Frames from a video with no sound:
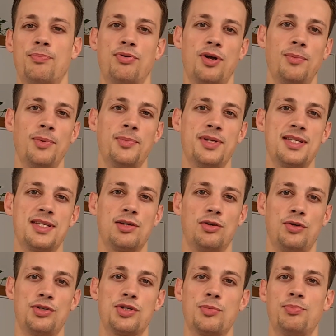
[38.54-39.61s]
but the problem is
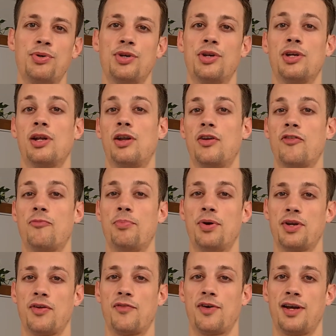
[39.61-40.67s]
you'll also put on a lot of
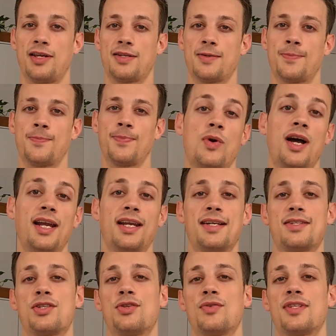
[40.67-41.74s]
body fat. So what I
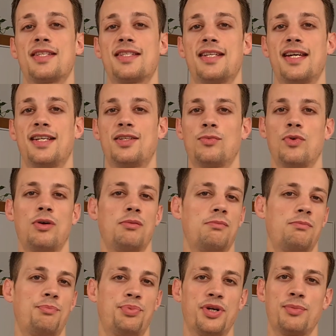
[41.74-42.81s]
like to do instead, and
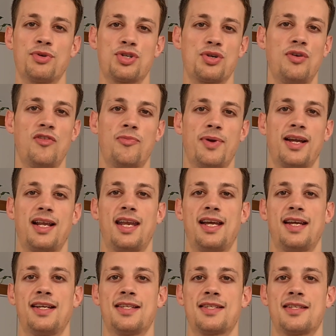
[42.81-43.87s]
what pretty much all of my
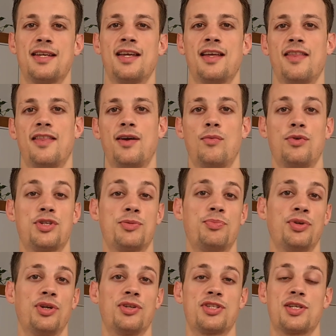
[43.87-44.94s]
clients that want
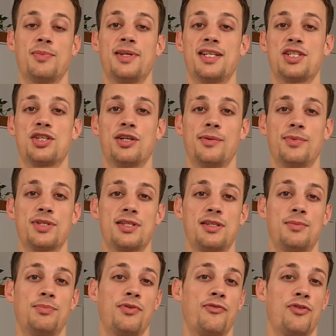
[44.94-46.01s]
to put on some additional
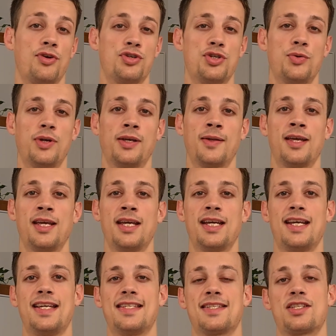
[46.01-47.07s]
muscle prefer doing,
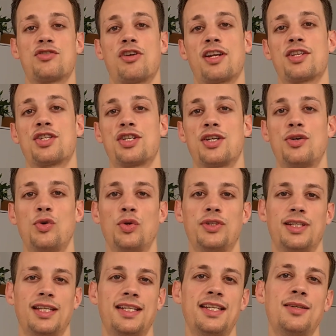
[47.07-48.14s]
is a strategy
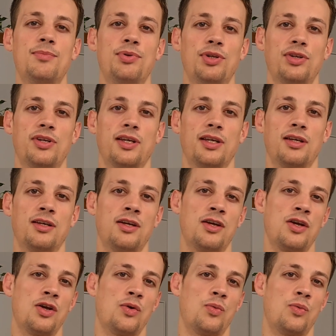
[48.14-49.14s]
called lean bulking,